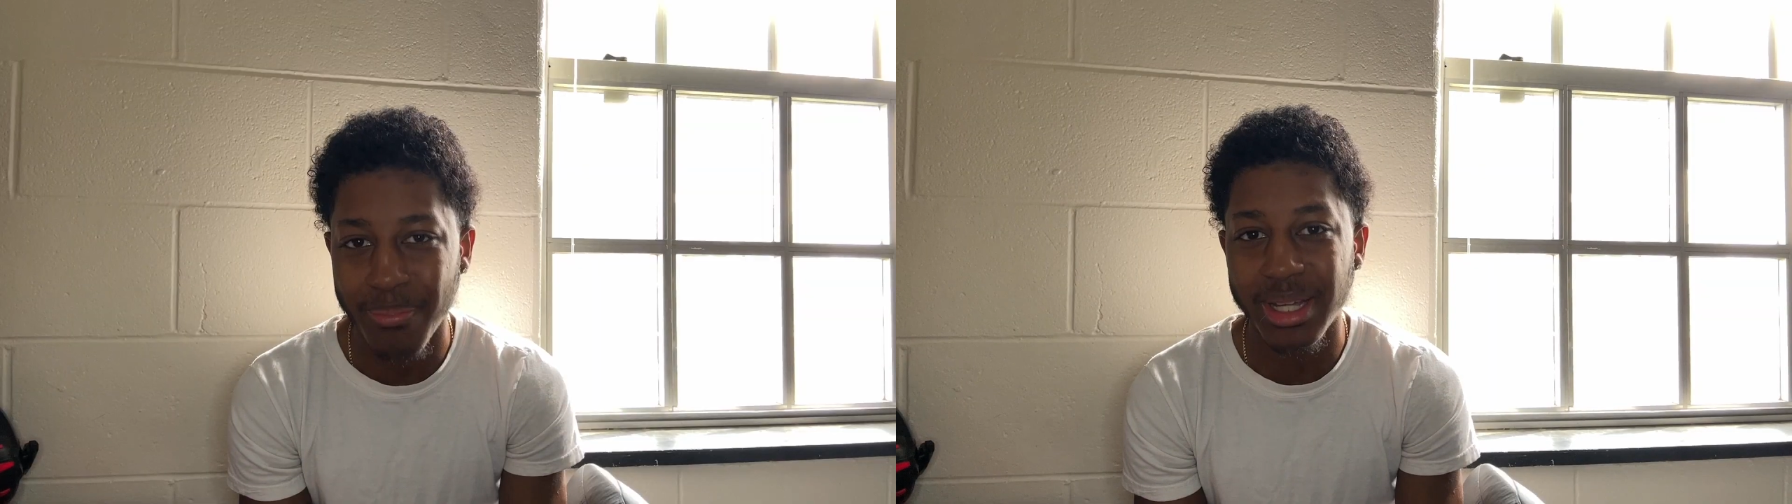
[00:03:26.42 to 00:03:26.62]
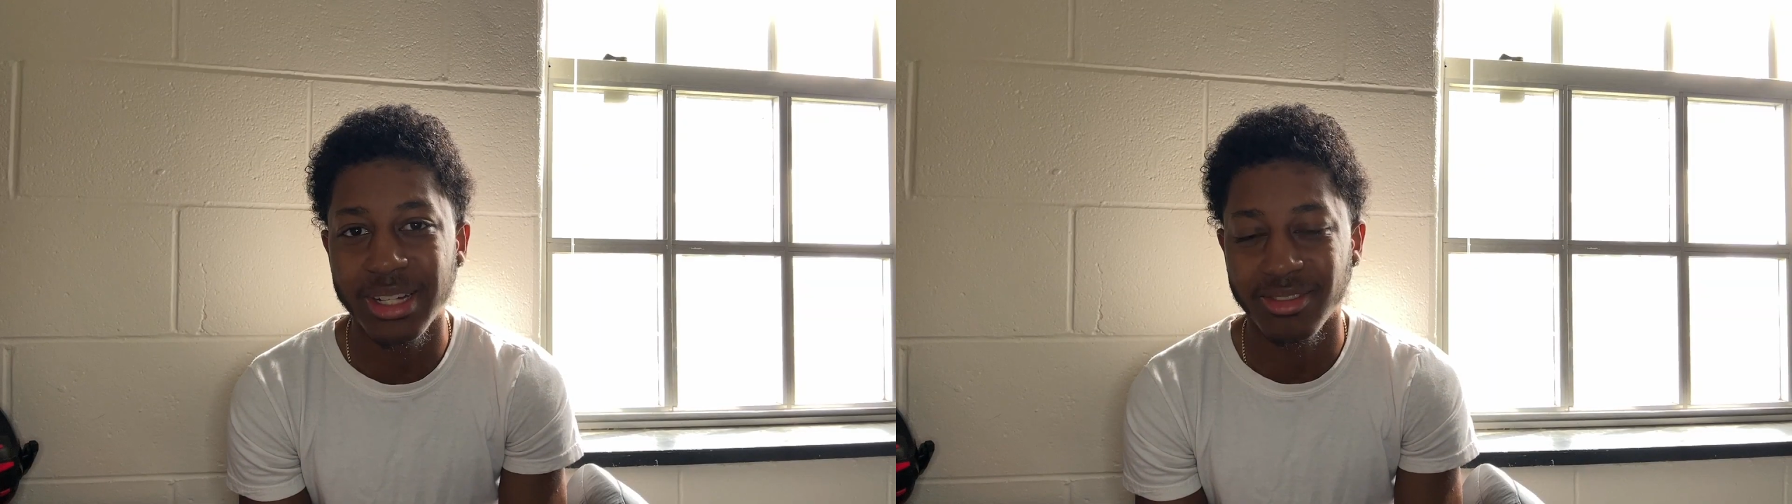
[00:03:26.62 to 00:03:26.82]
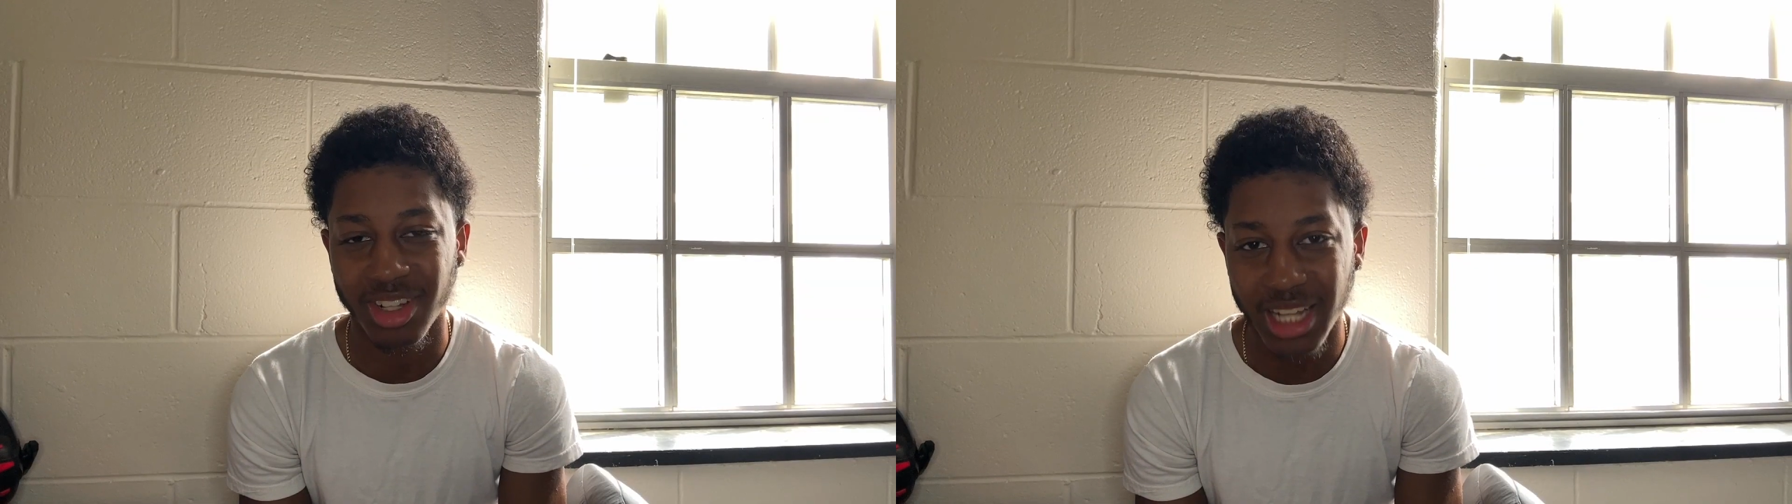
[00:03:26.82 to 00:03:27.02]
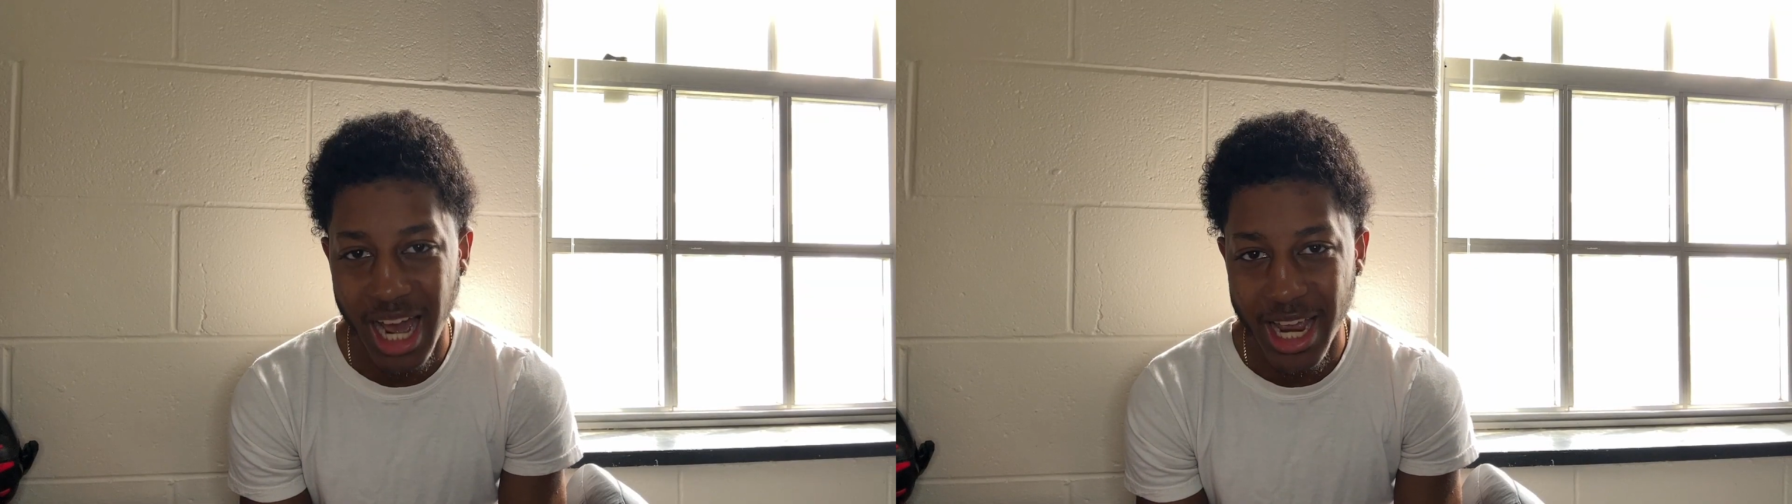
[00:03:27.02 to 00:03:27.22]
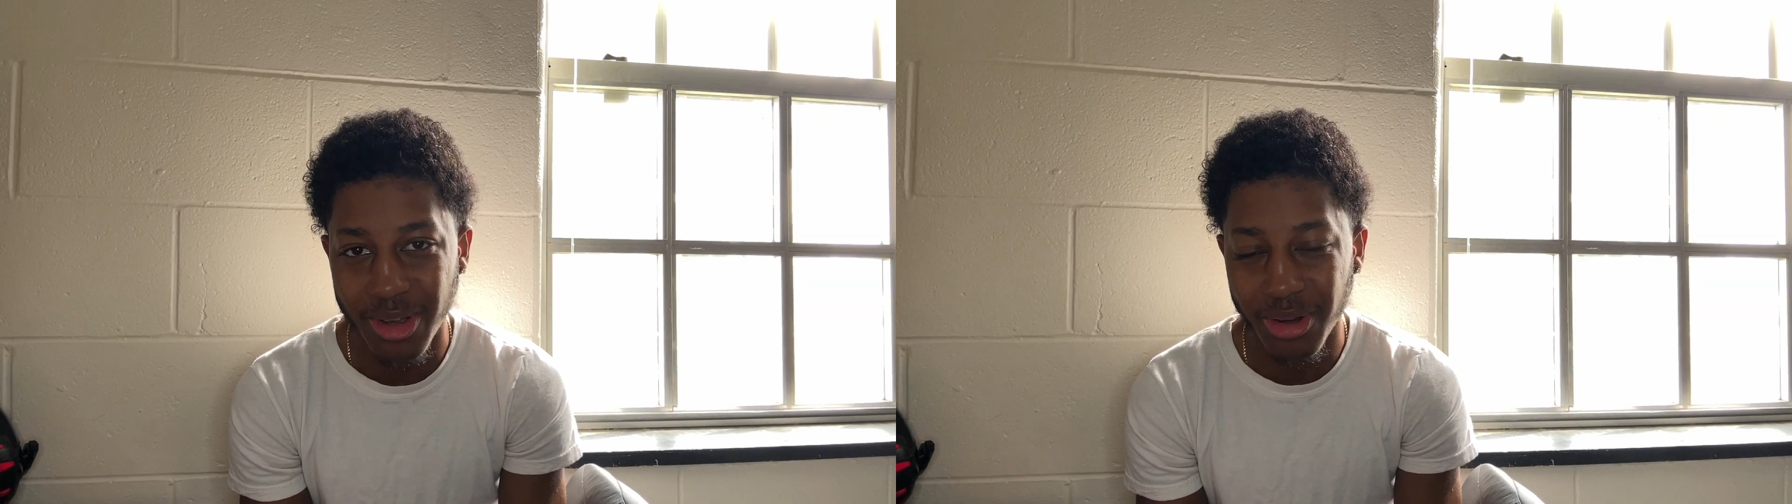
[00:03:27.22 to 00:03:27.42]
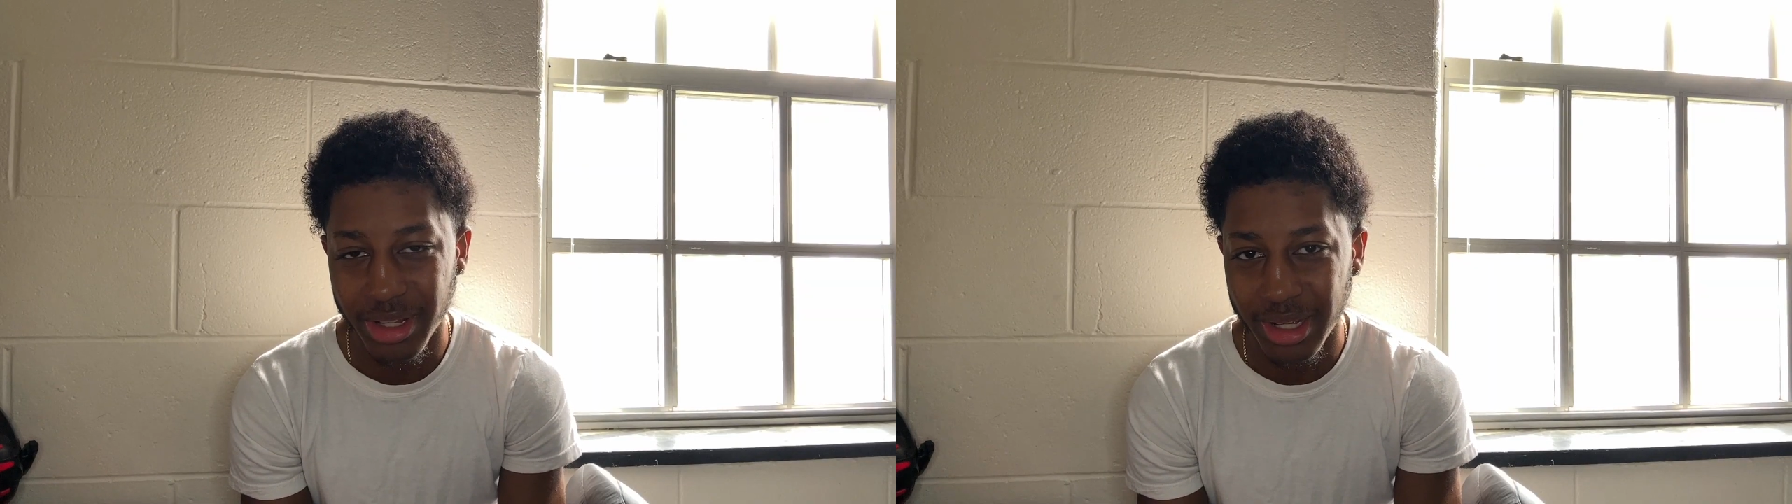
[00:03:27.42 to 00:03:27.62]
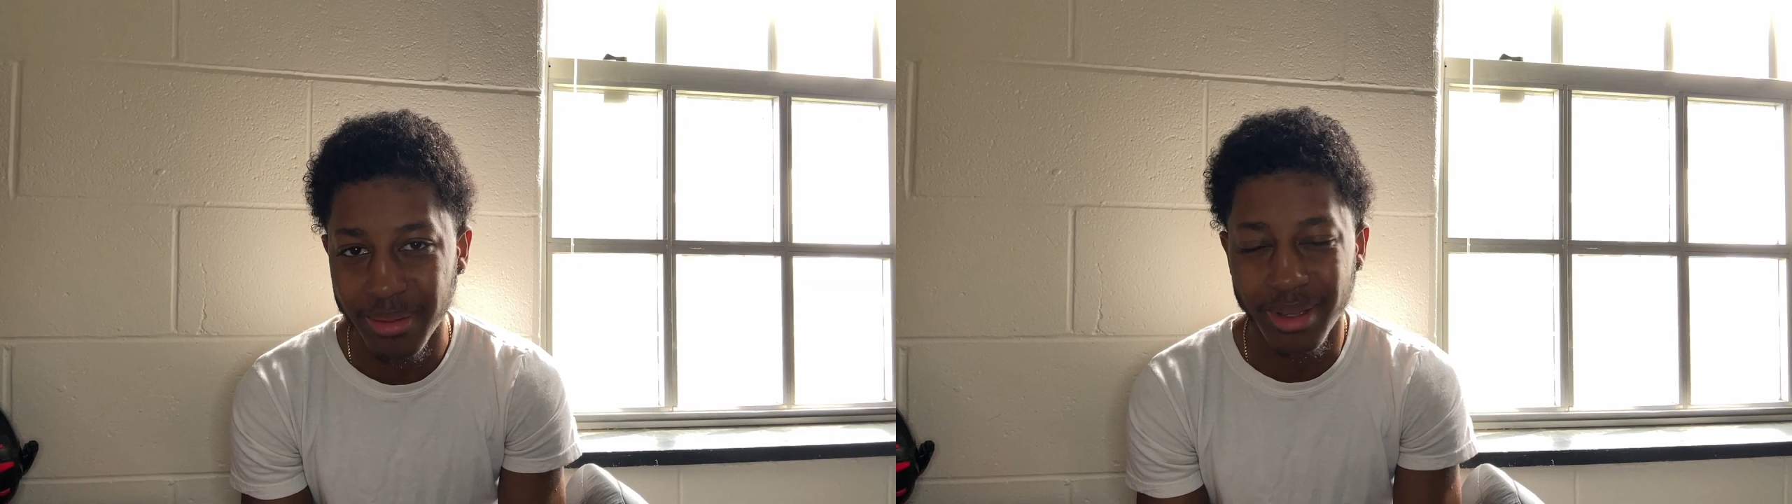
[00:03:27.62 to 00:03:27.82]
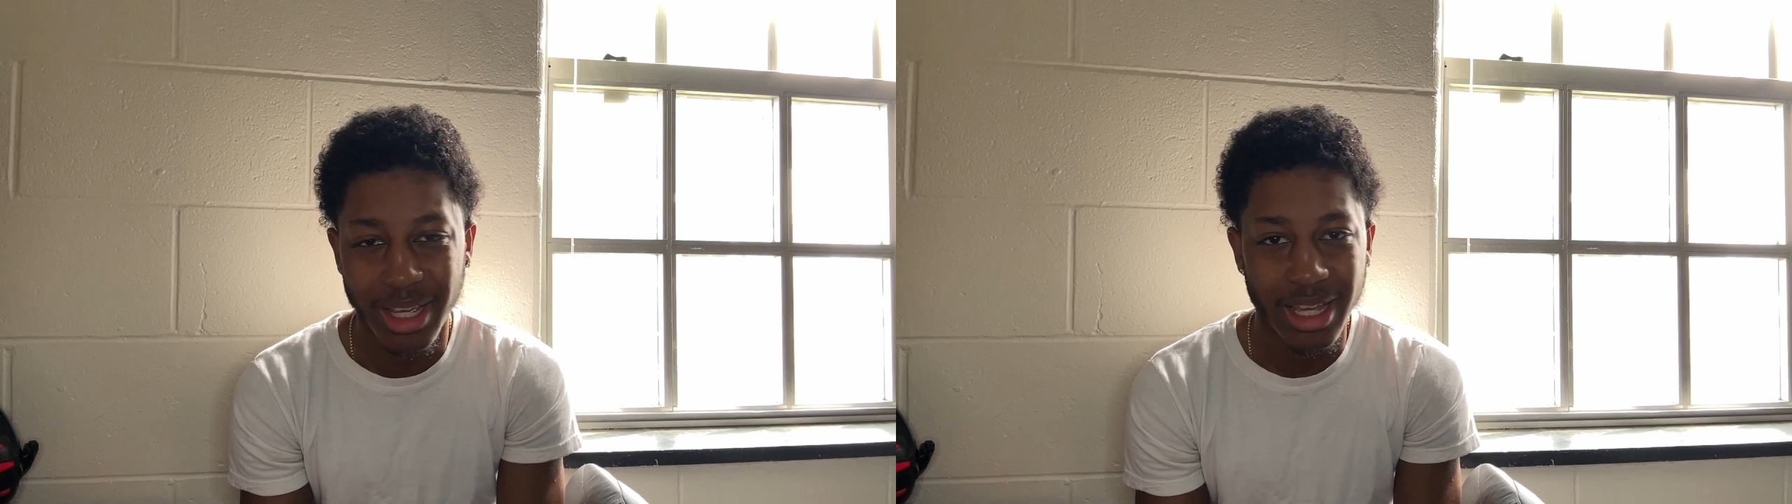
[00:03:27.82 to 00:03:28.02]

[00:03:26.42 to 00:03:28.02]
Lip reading: be relying on them.